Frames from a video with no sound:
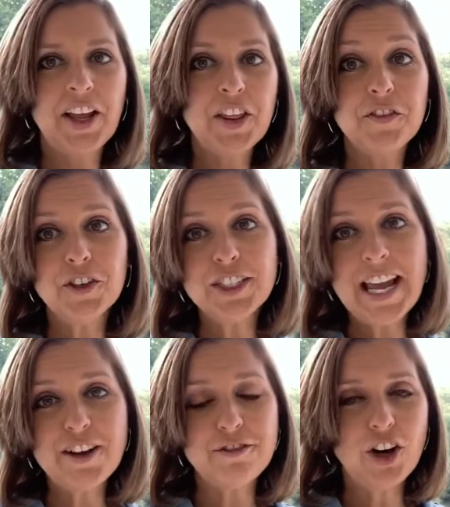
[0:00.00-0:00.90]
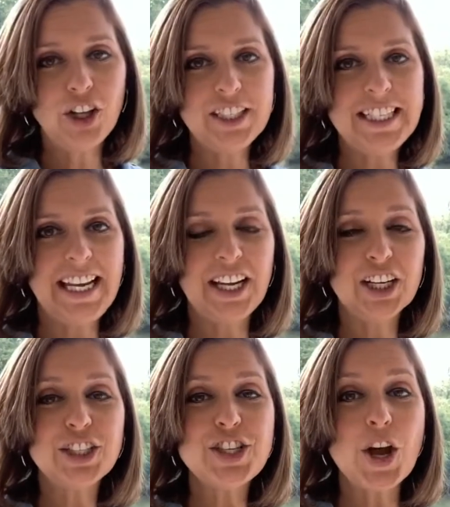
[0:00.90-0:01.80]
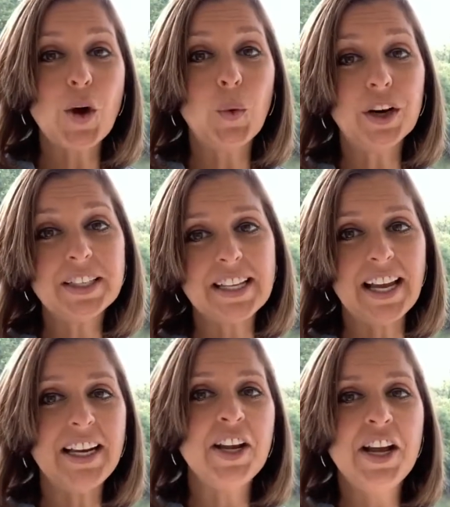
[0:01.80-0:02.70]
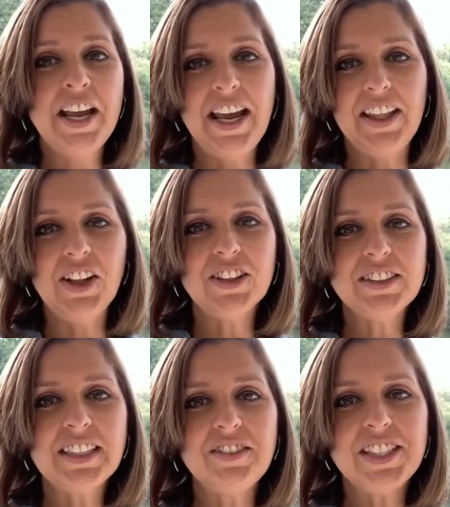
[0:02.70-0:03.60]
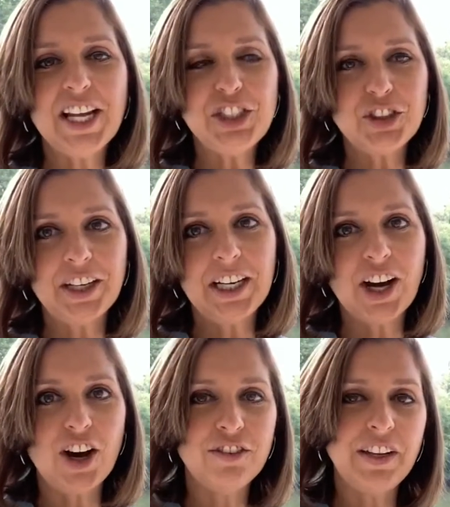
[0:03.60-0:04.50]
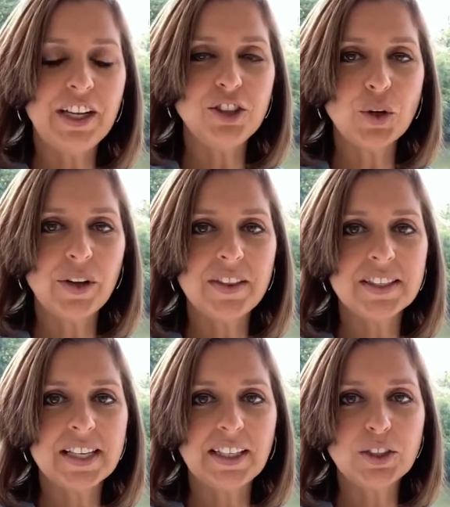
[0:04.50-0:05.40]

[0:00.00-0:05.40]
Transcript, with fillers: The first day of fall is here, so we're excited in long sleeves again, drinking coffee, enjoying this nice